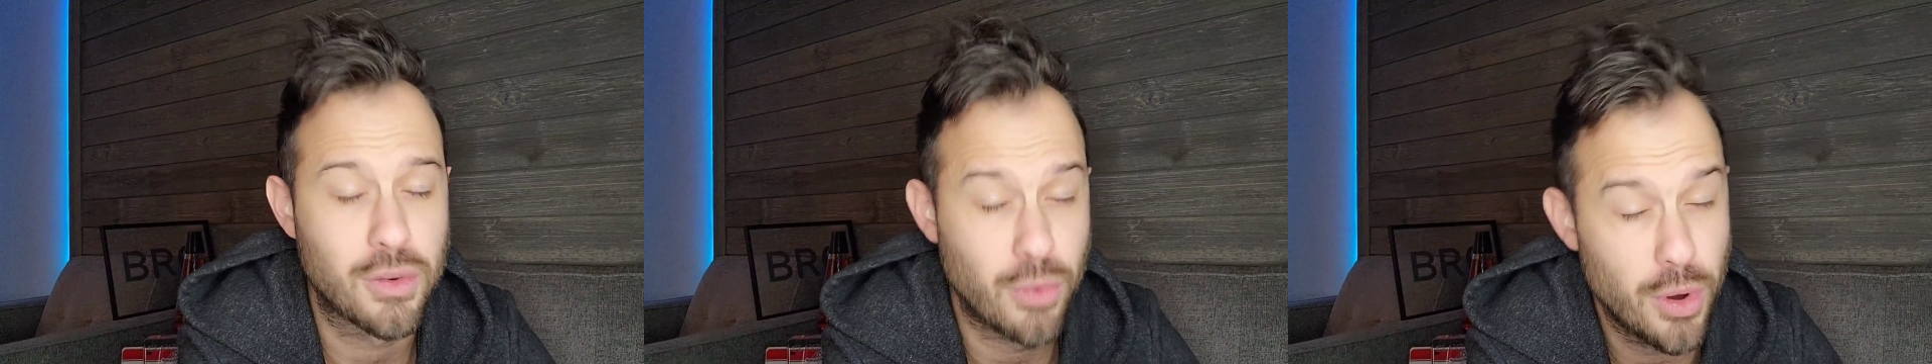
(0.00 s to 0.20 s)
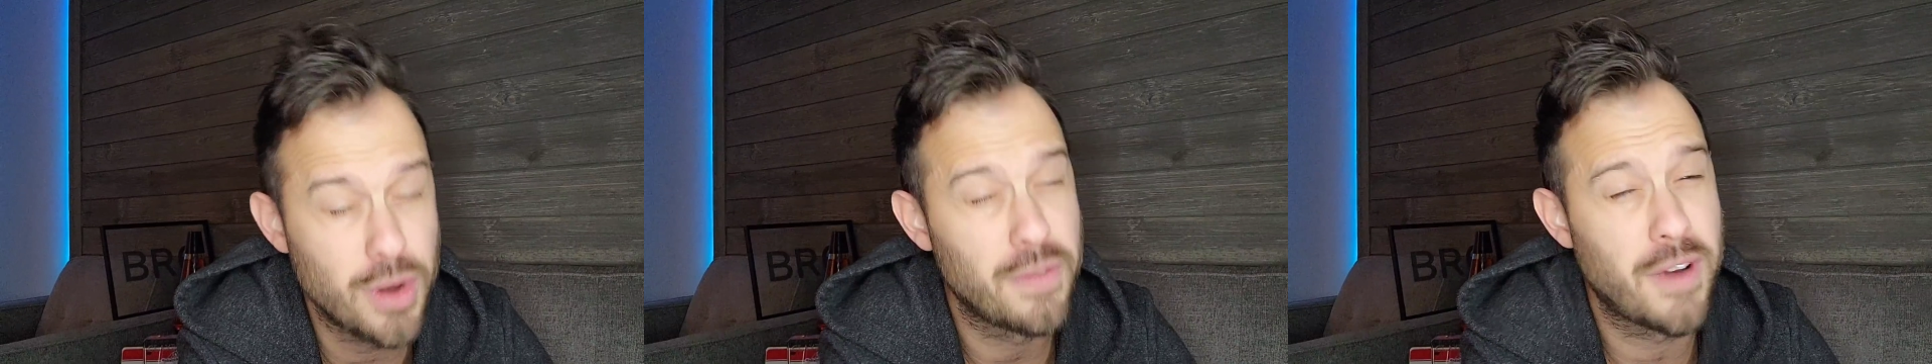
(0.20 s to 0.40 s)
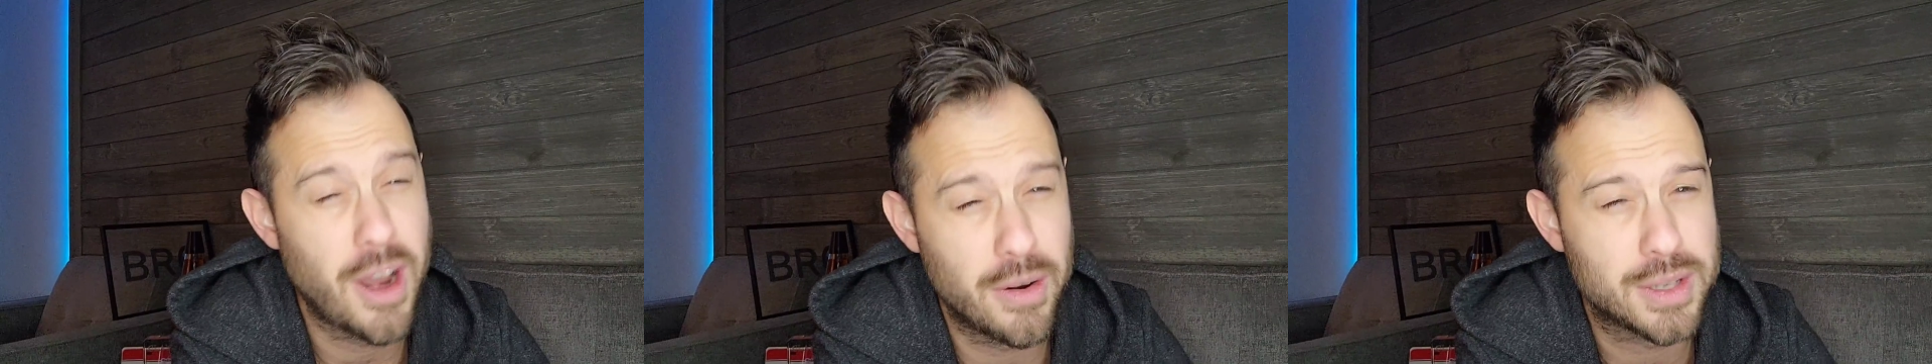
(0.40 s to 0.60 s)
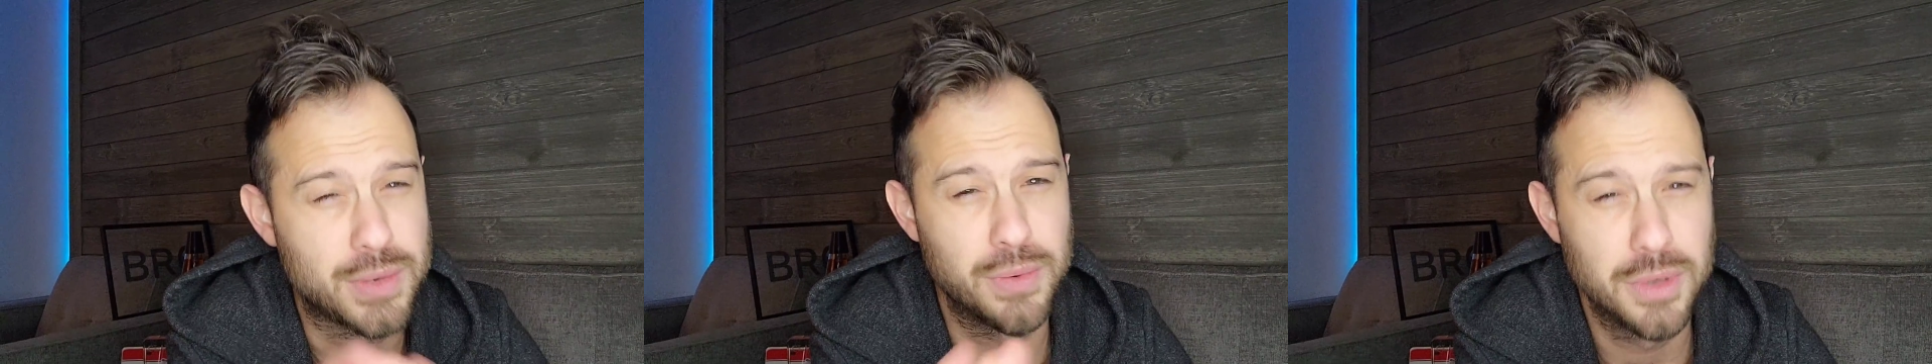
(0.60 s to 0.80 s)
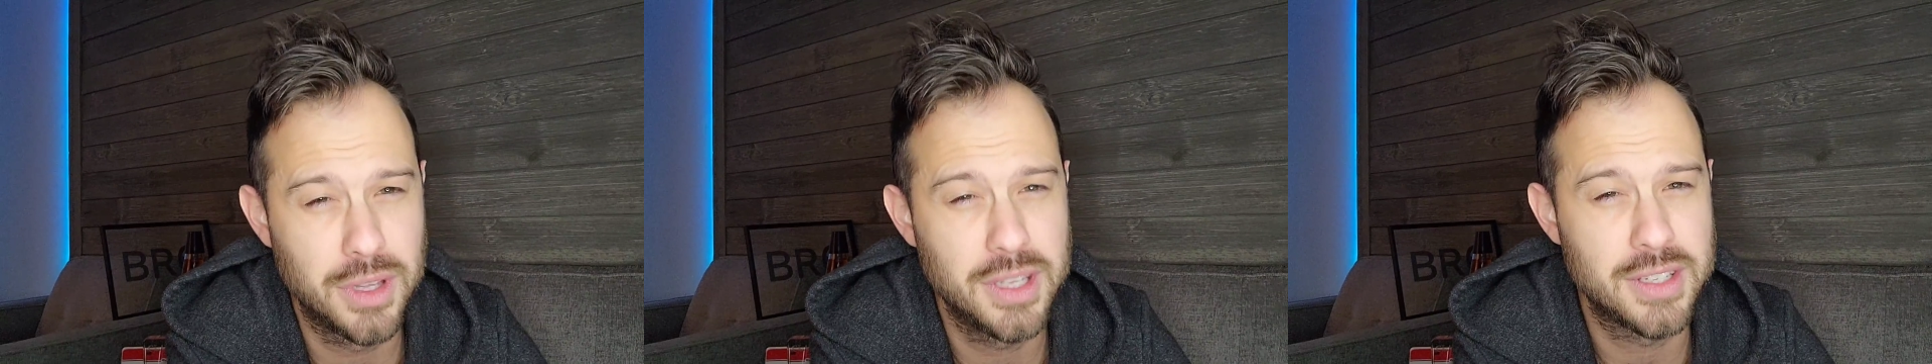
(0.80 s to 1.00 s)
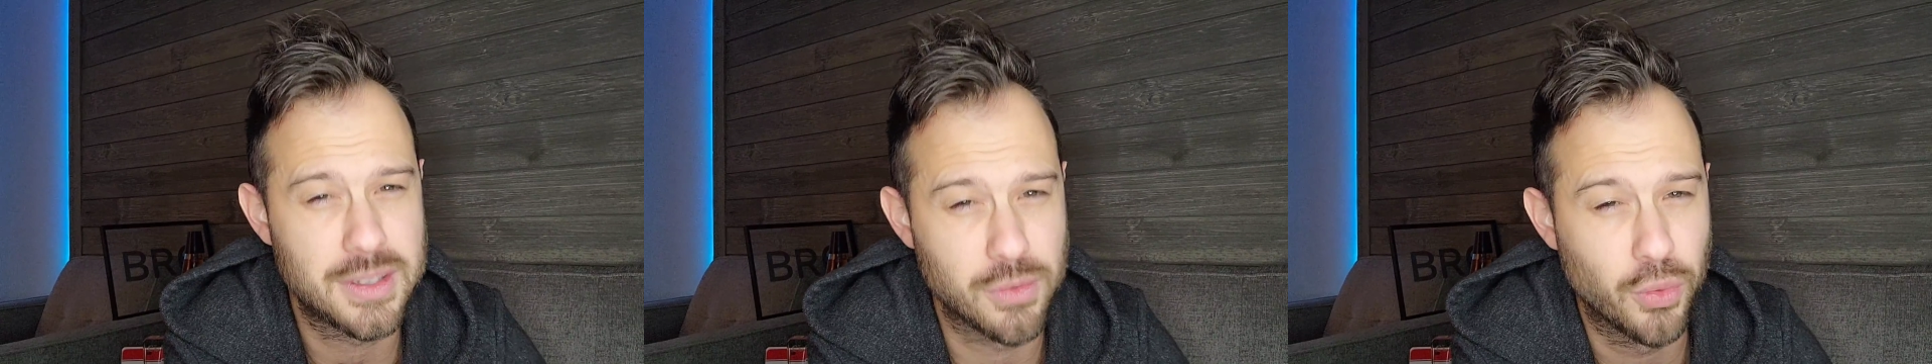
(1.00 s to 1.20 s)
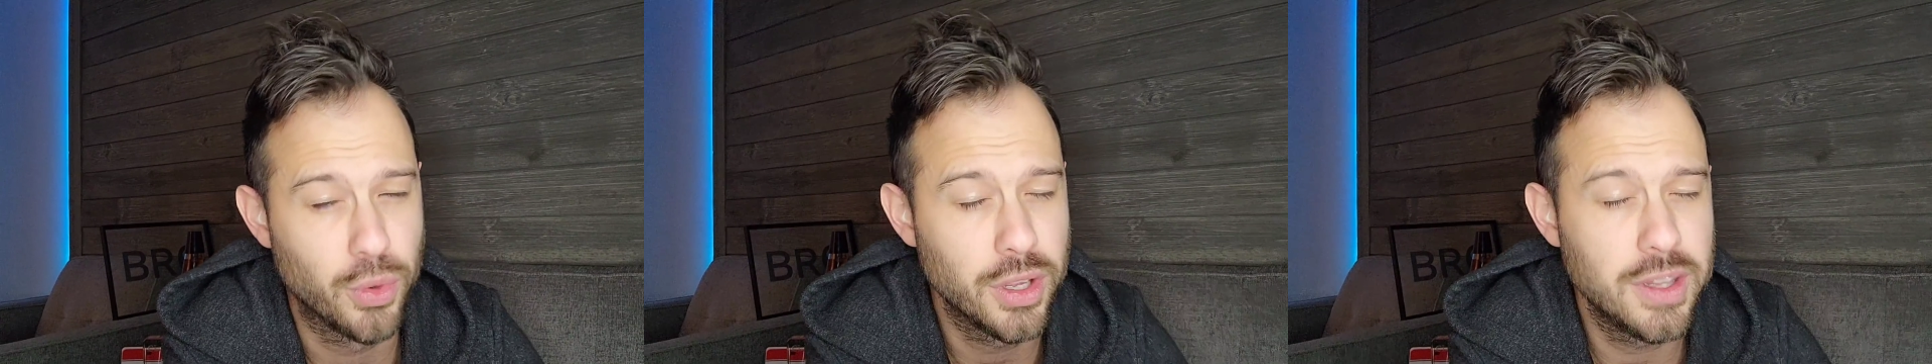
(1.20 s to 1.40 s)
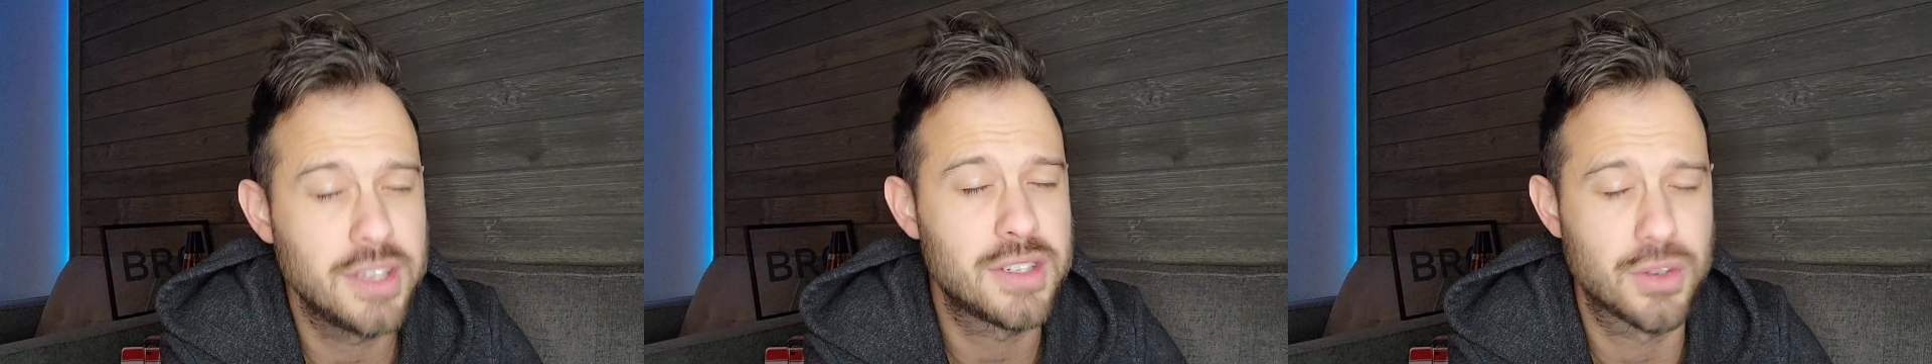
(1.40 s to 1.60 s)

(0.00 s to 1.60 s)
coronavirus really